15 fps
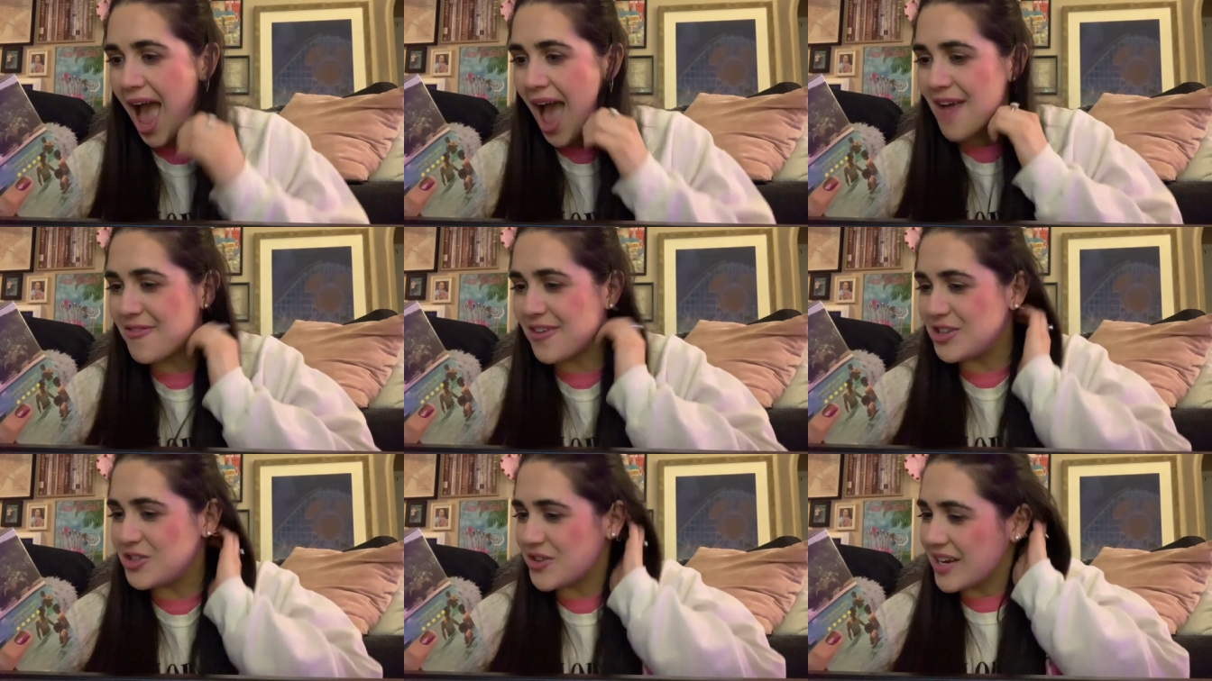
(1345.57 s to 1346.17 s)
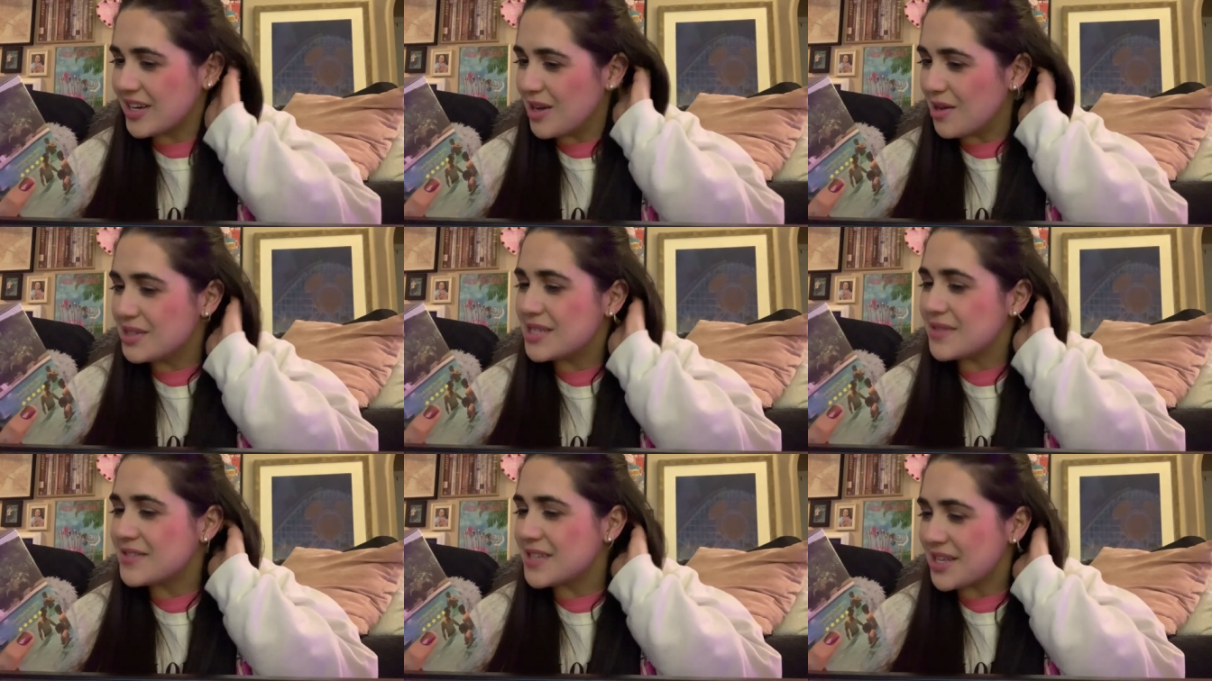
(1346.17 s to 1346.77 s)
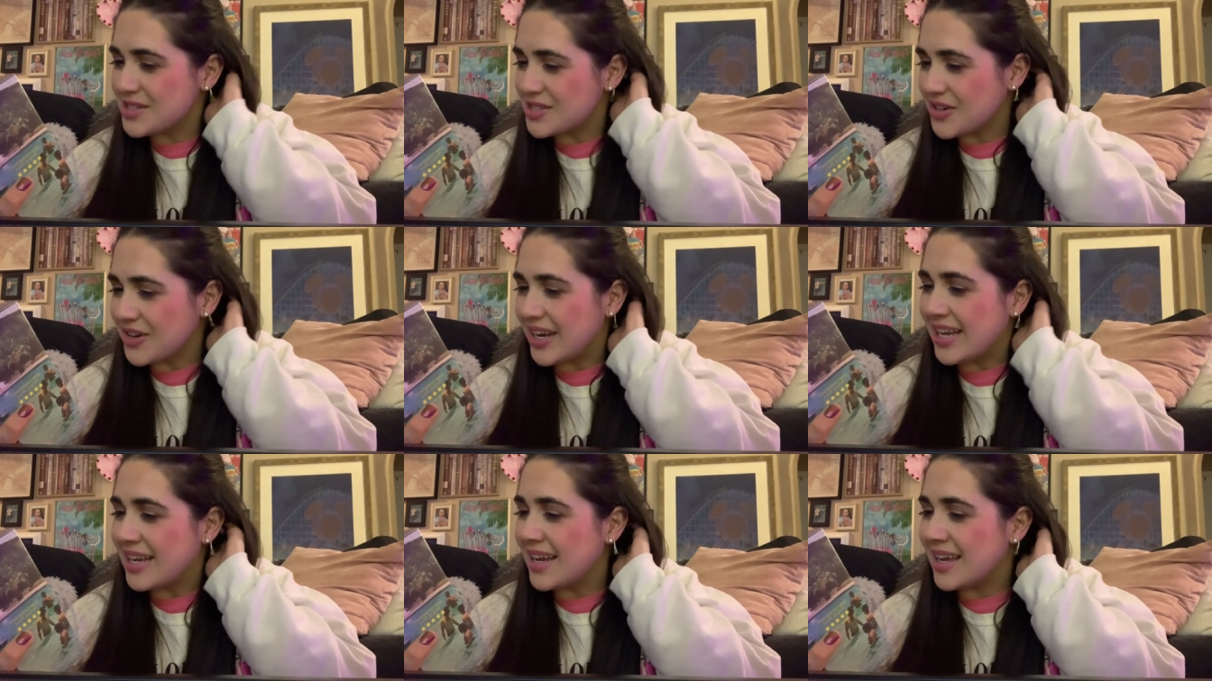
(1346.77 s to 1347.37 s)
Featuring notes of
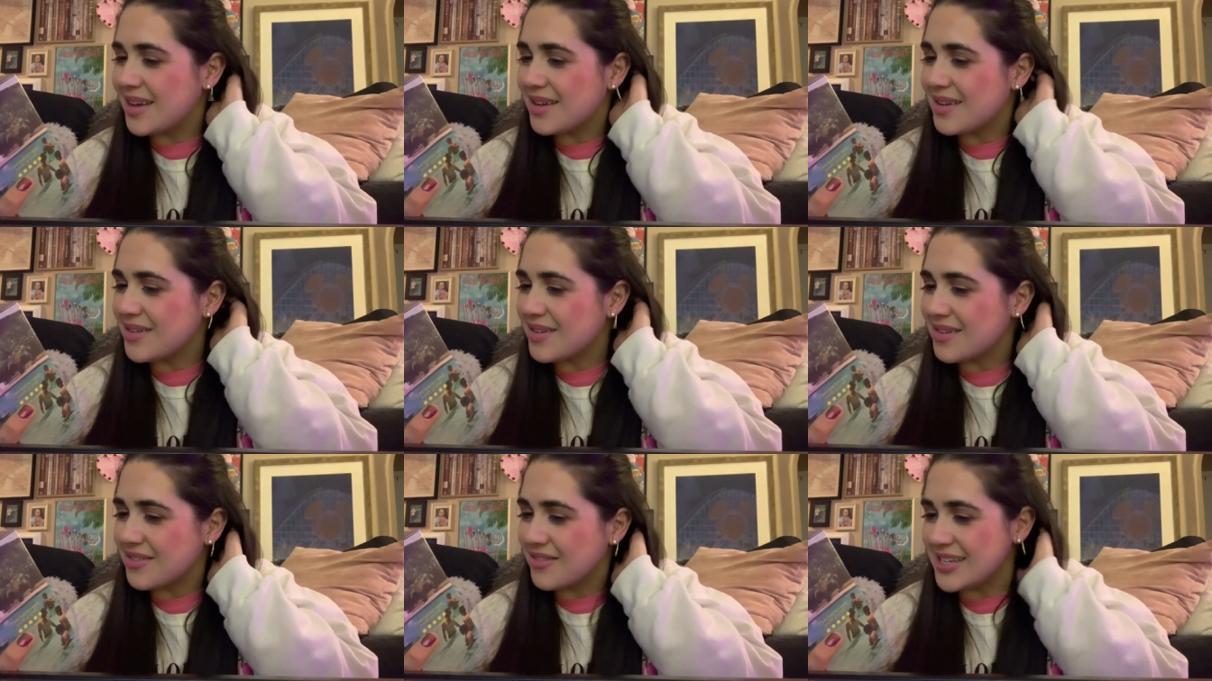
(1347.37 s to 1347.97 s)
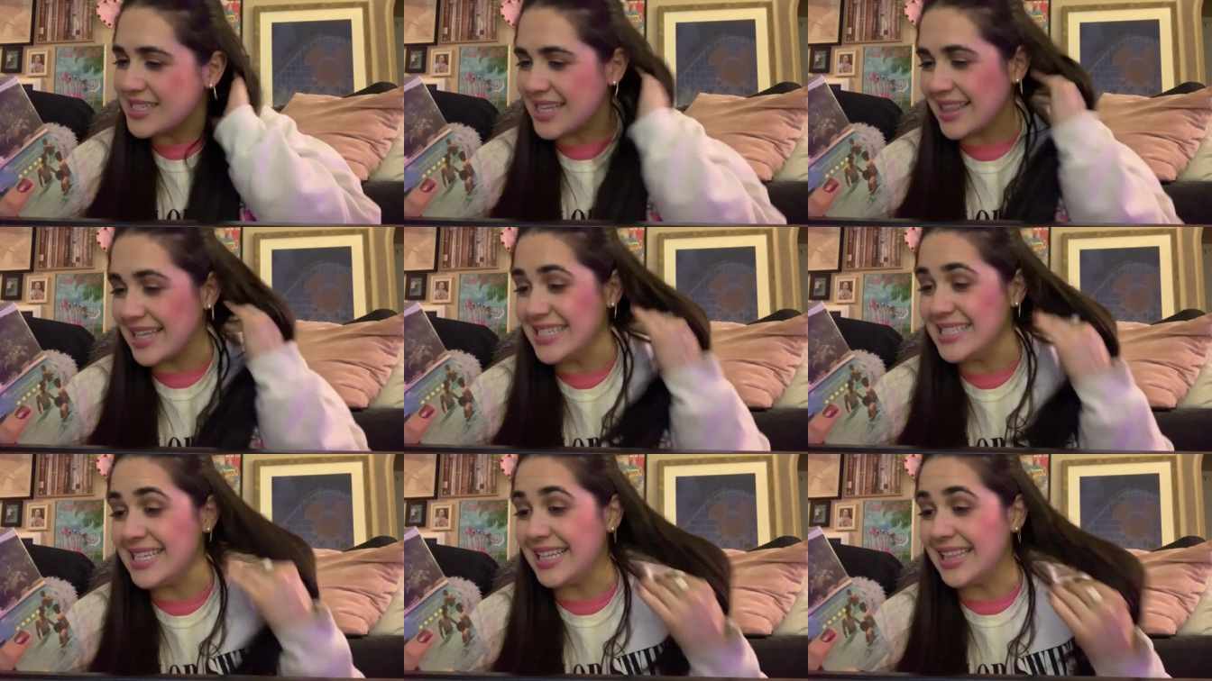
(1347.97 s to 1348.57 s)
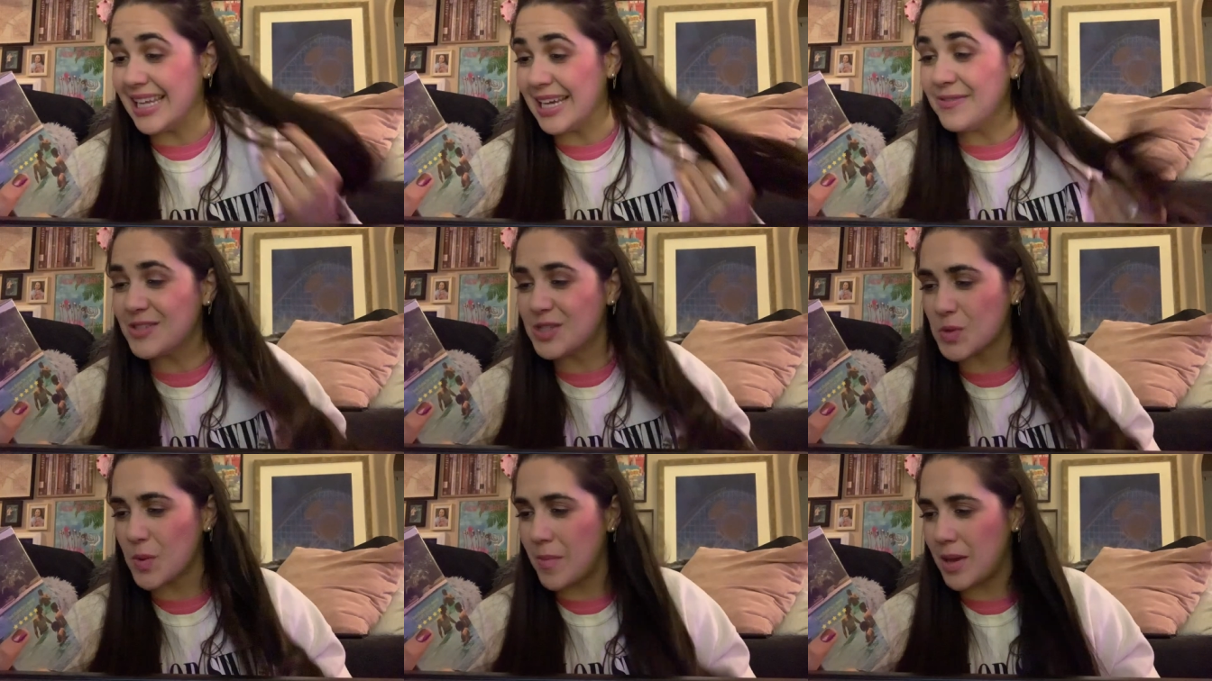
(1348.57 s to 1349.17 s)
sunscreen, recently de-leafed
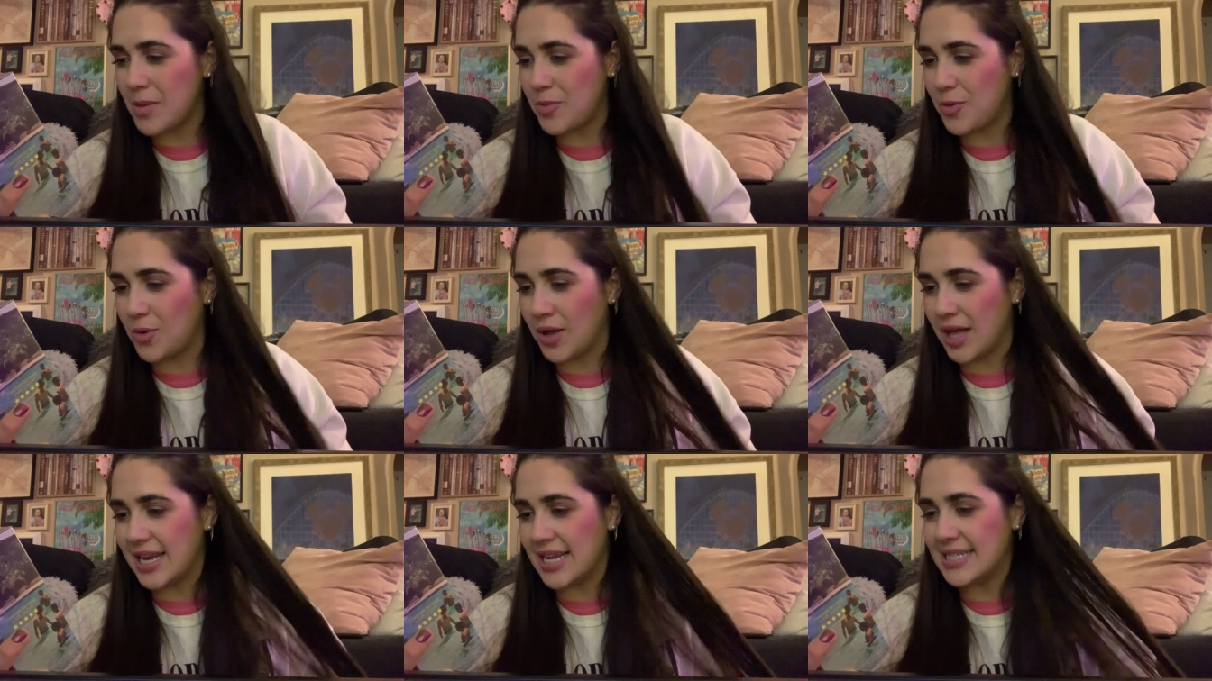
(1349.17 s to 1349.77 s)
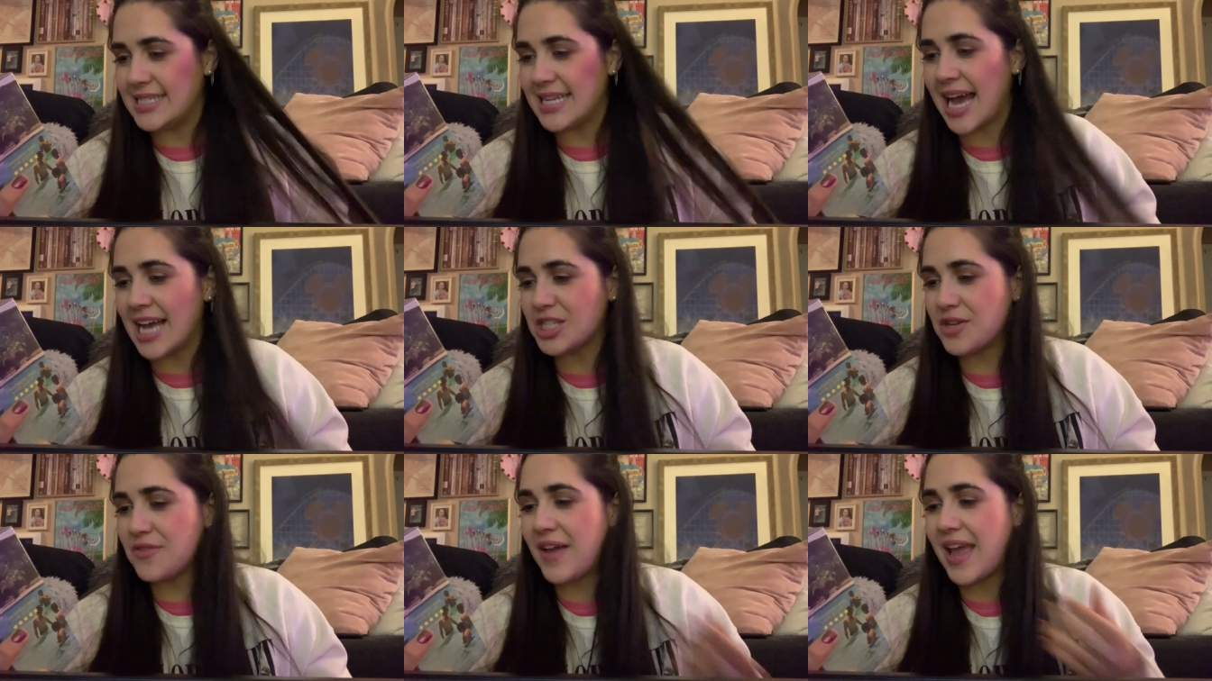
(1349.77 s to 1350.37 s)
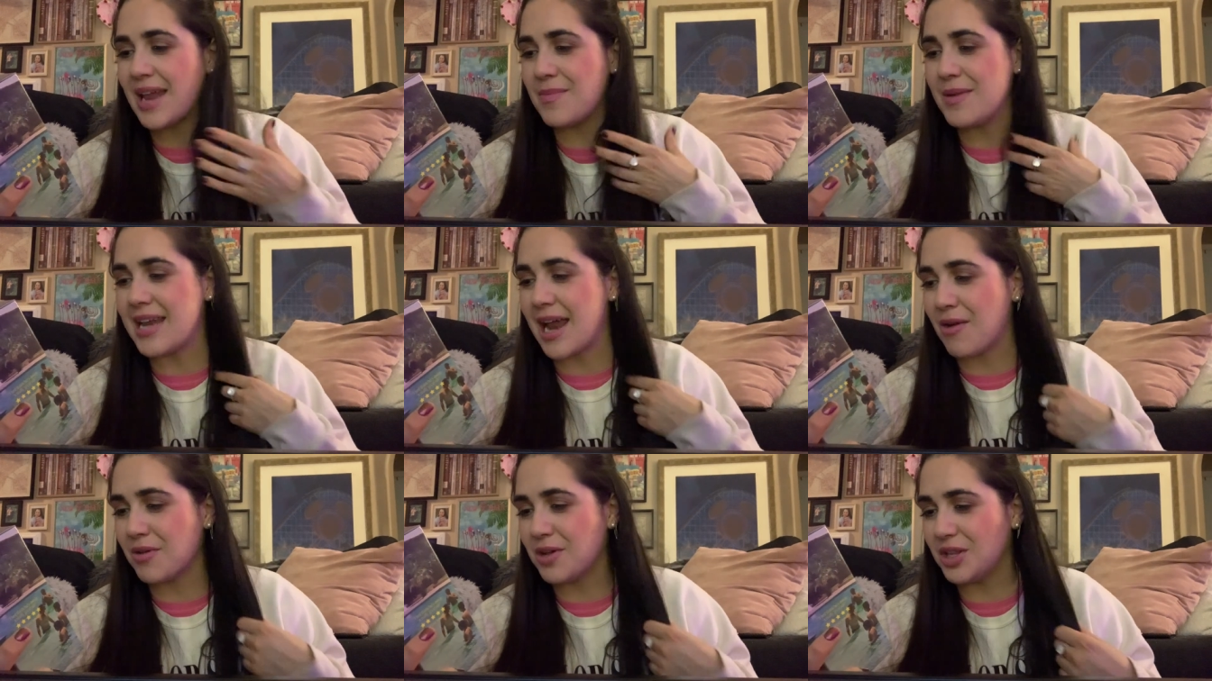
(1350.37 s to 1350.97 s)
swimming pool, and a dash of
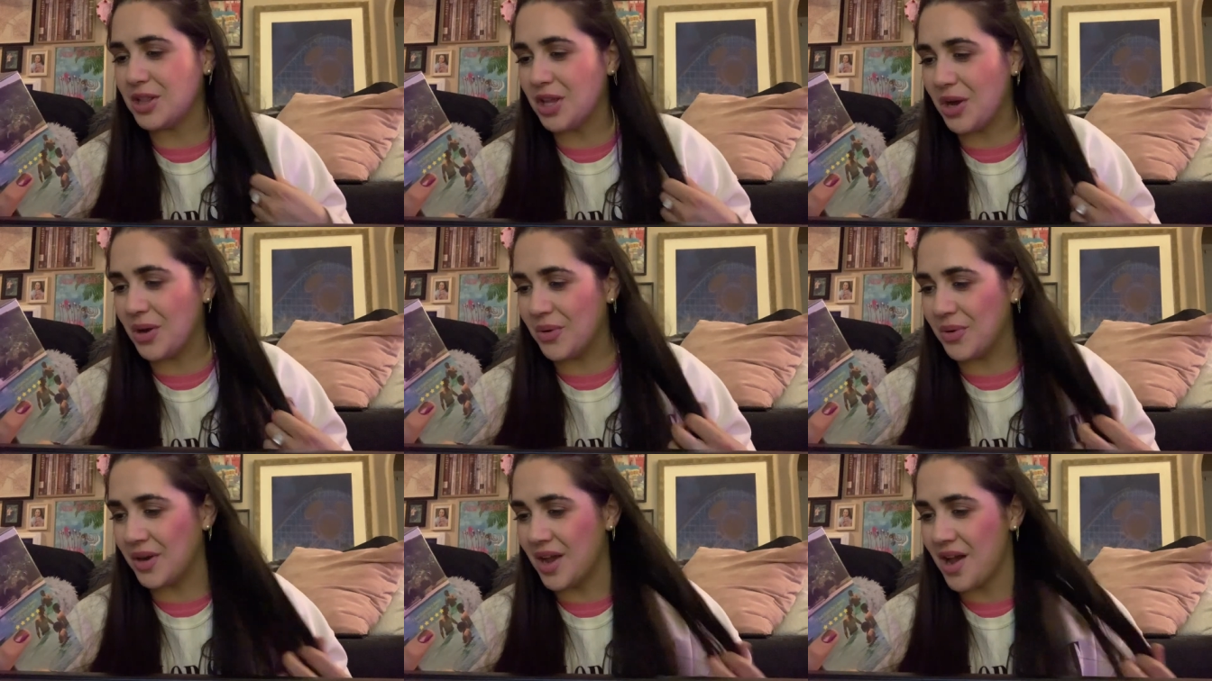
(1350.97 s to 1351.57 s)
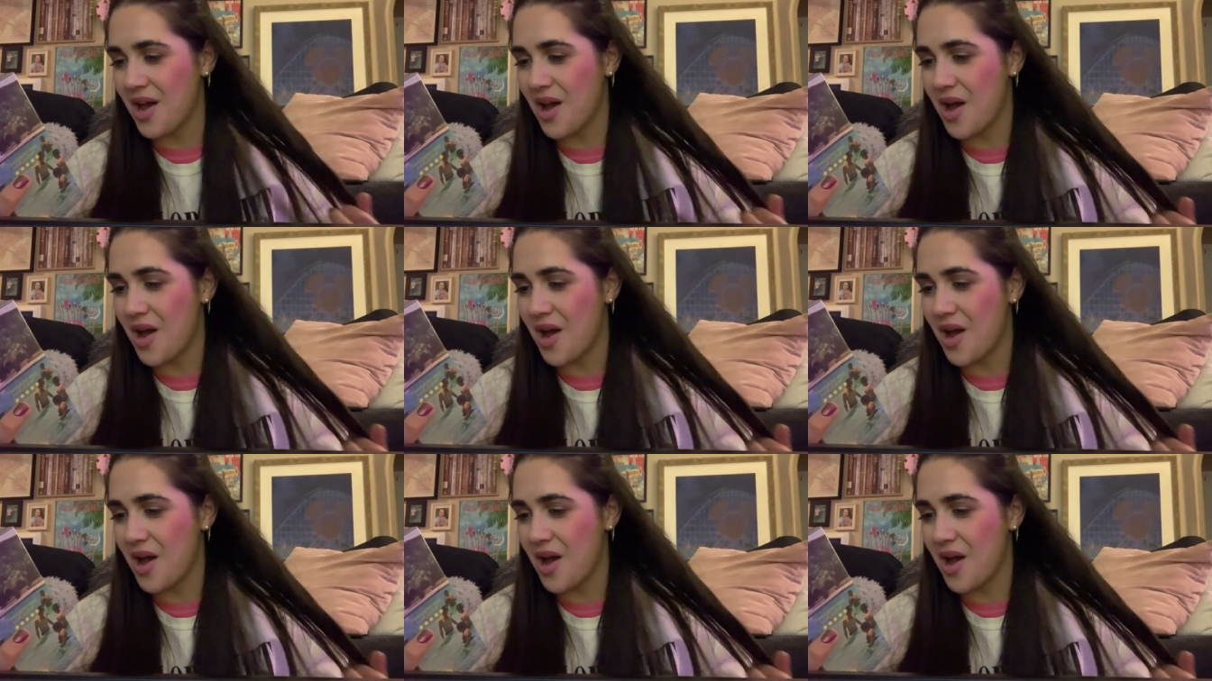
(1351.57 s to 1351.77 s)
hand-me-down cologne.